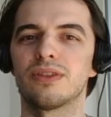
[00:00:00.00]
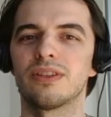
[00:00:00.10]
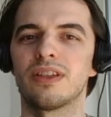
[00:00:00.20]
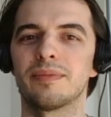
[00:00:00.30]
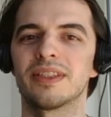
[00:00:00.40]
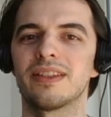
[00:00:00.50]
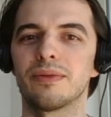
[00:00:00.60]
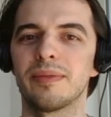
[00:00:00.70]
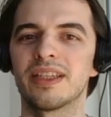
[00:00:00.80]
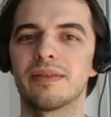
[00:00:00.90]
topics that
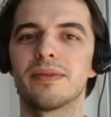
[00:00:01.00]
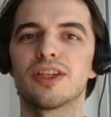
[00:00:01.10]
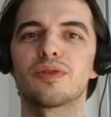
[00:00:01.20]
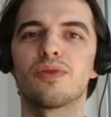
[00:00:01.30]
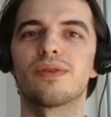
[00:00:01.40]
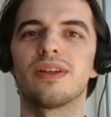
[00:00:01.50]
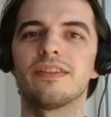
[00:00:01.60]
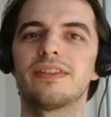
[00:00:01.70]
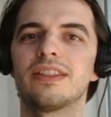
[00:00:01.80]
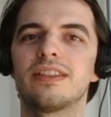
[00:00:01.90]
would become much more
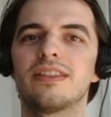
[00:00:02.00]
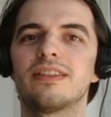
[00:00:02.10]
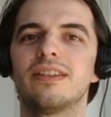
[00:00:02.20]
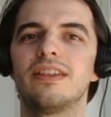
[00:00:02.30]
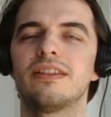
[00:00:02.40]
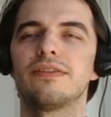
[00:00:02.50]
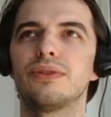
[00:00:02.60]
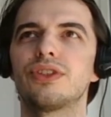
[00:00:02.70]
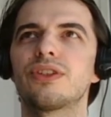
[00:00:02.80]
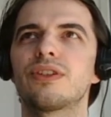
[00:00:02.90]
relevant in the
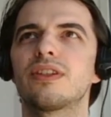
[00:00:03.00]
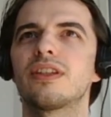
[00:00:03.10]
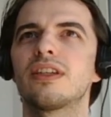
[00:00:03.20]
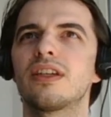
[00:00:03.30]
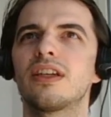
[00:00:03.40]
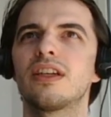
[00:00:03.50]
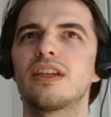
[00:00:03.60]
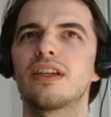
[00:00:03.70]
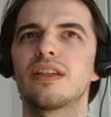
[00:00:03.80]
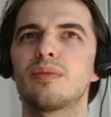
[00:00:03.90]
future.
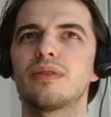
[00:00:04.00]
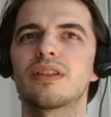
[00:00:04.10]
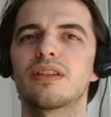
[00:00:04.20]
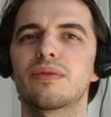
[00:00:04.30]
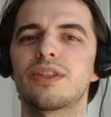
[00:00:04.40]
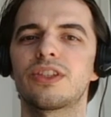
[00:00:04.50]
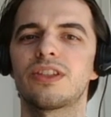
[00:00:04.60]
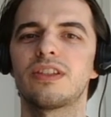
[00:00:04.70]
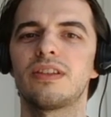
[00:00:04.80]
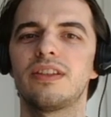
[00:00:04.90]
The book in
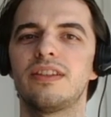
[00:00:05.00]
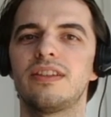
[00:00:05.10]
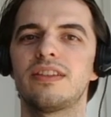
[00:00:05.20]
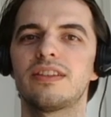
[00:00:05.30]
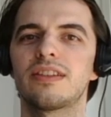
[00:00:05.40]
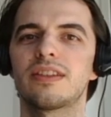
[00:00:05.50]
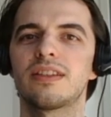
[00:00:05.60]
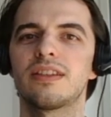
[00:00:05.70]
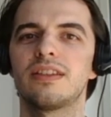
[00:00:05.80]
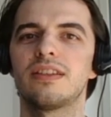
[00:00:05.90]
question
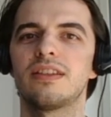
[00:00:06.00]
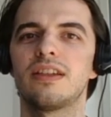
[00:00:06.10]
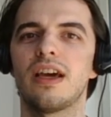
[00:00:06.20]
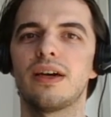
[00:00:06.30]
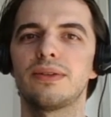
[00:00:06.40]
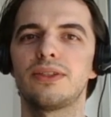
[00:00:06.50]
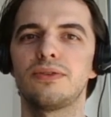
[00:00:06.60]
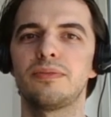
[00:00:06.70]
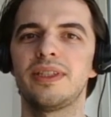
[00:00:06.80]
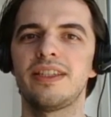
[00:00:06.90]
is How
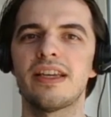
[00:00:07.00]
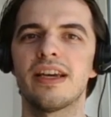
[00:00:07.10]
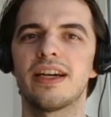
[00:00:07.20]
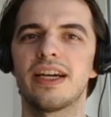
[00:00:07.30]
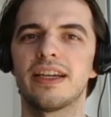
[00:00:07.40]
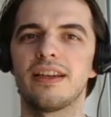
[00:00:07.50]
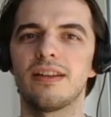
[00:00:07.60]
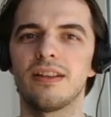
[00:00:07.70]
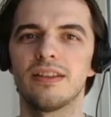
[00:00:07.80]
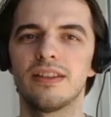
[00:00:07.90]
to Be
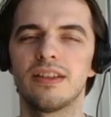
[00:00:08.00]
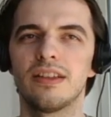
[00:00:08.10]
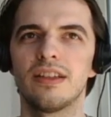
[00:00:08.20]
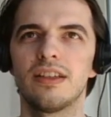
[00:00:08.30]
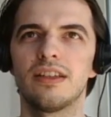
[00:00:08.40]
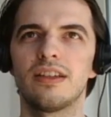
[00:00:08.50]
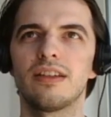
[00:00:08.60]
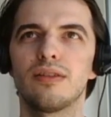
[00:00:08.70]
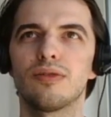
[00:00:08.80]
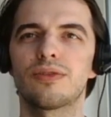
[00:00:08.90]
Idle, a
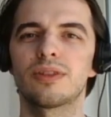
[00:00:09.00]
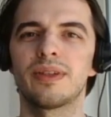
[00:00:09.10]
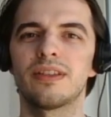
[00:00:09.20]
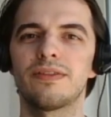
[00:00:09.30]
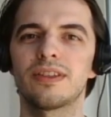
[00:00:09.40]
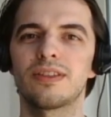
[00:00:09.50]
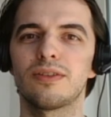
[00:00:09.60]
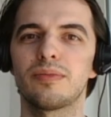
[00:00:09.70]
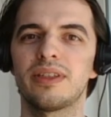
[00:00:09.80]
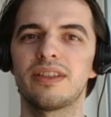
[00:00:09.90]
Loafer's
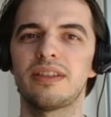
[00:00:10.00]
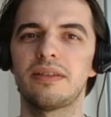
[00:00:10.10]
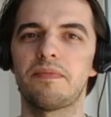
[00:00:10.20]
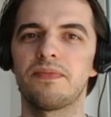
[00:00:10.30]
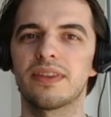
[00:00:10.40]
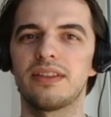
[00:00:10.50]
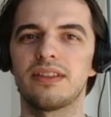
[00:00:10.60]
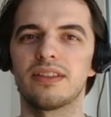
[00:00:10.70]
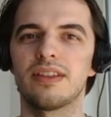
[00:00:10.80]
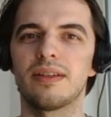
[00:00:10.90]
Manifesto by
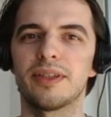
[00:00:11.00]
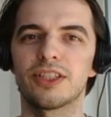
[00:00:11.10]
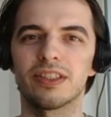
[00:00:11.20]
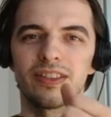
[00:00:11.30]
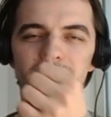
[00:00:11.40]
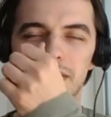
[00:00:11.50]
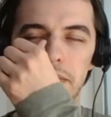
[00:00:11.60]
Tom Hodgkinson.